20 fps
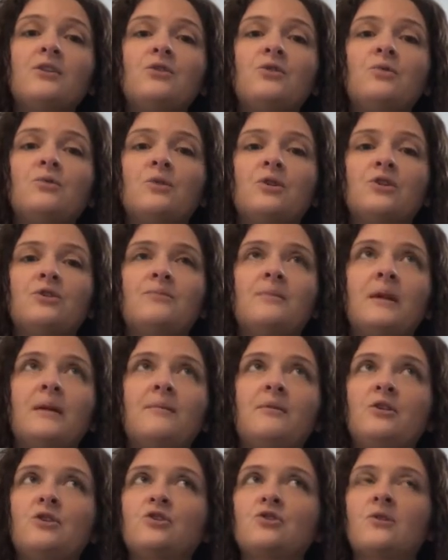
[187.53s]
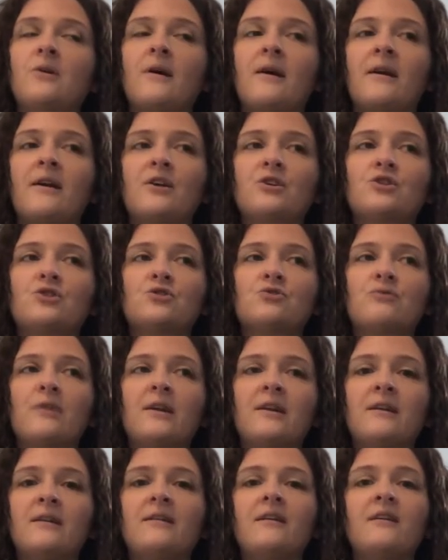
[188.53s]
you can maybe try a
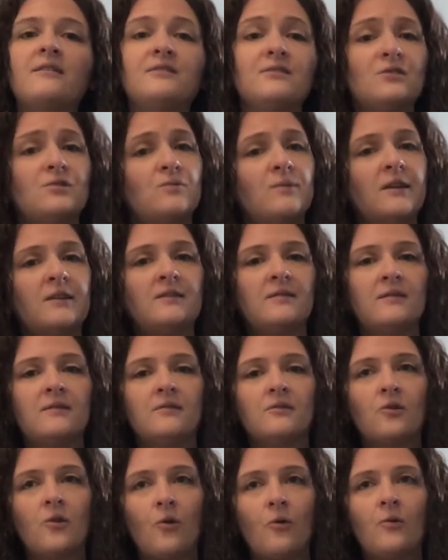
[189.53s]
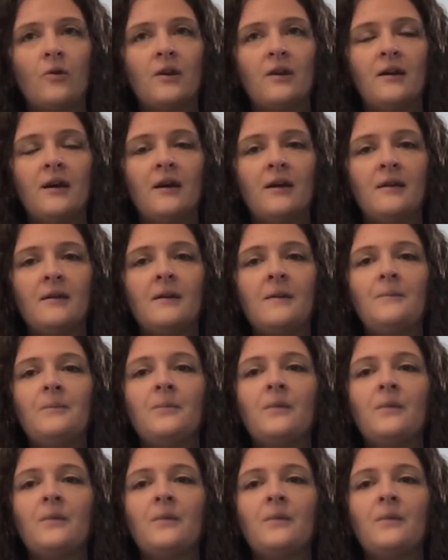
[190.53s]
shredded unsweetened coconut